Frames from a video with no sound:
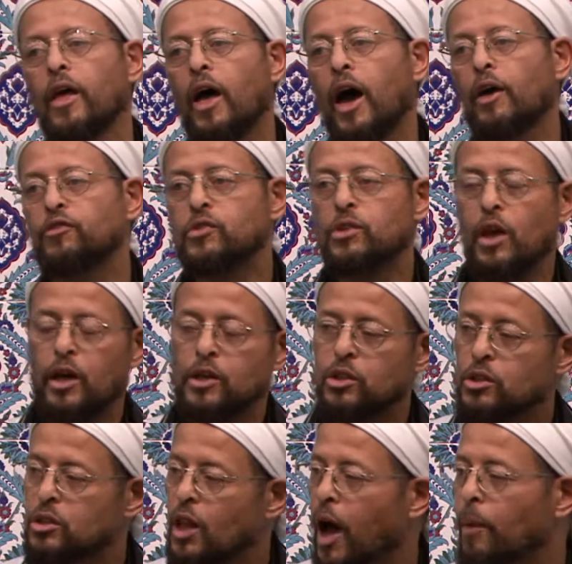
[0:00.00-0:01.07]
have said
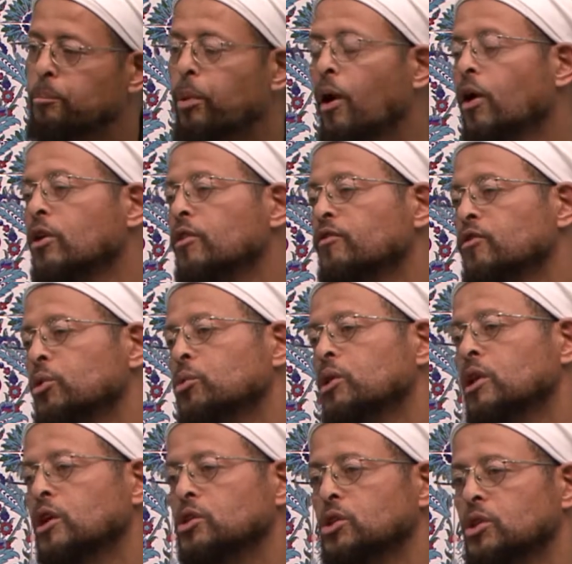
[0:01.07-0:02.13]
it's not part of the
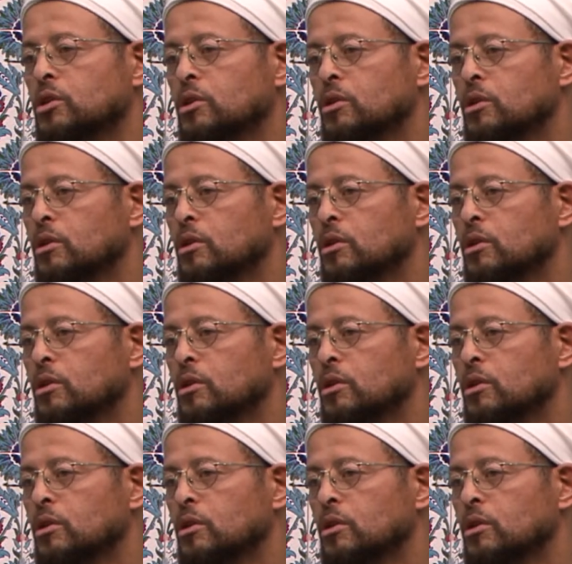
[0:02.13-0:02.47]
religion.